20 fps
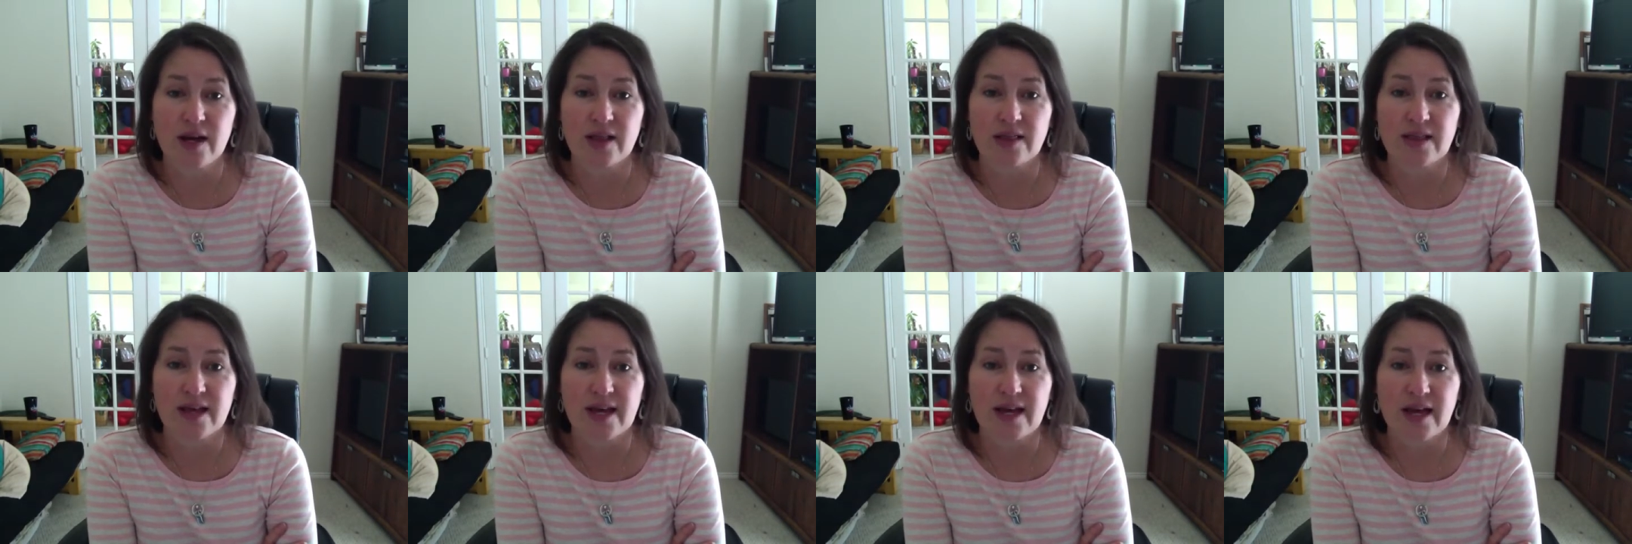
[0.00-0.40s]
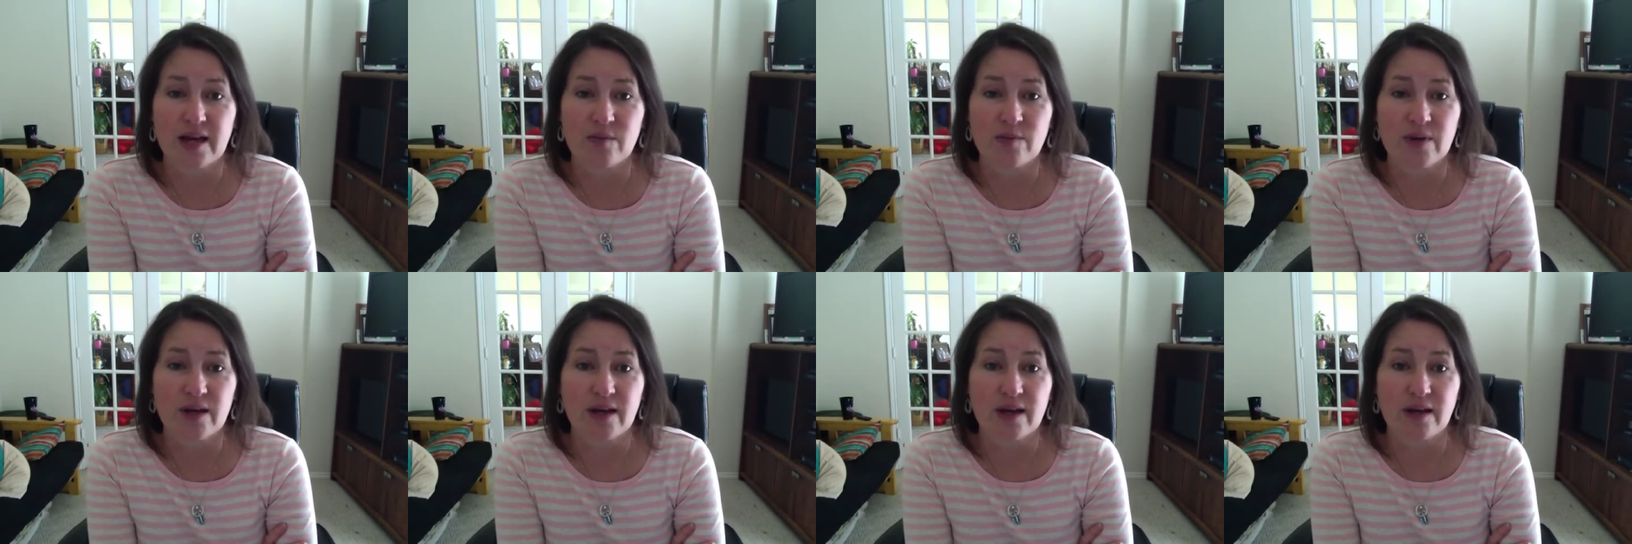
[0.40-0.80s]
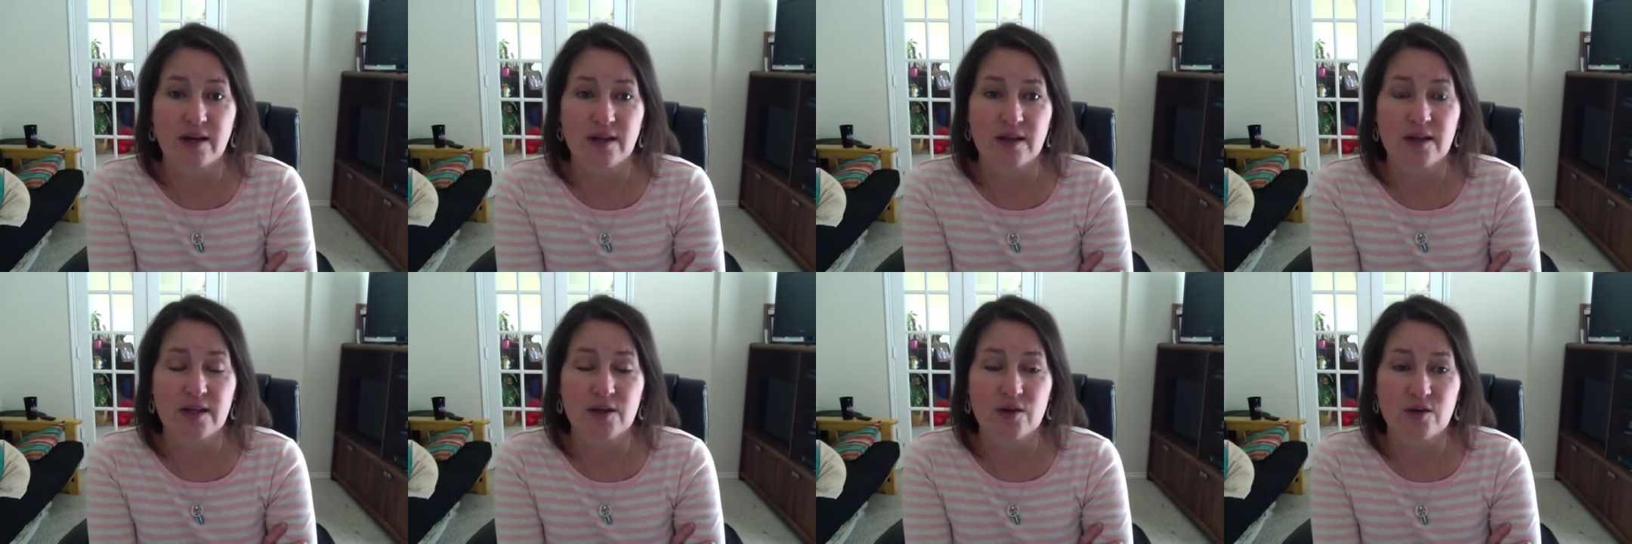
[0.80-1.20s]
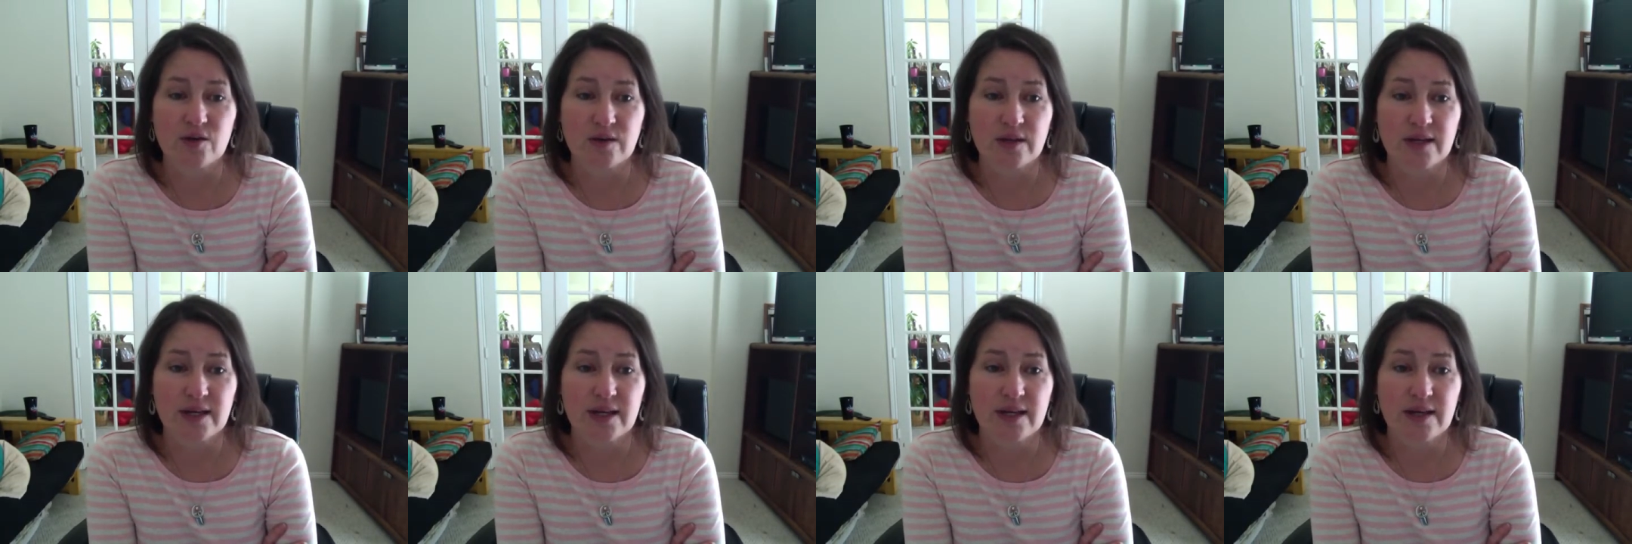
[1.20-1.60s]
They had
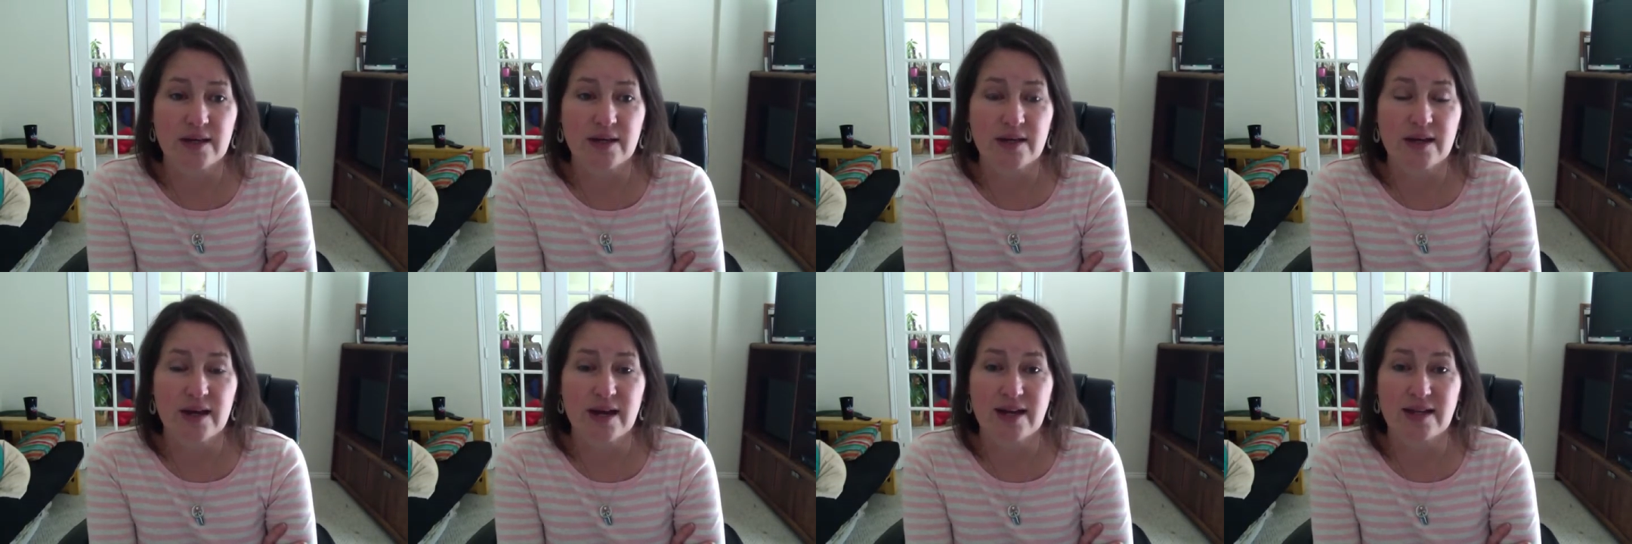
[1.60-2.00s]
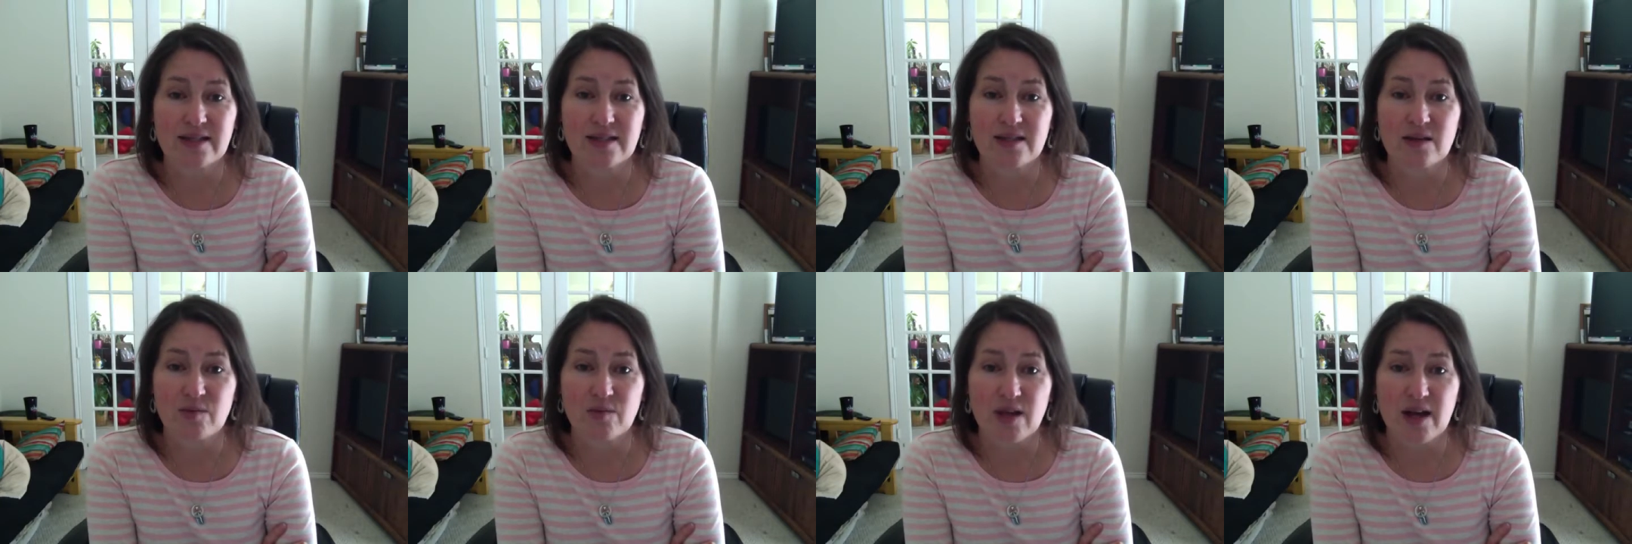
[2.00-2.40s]
had some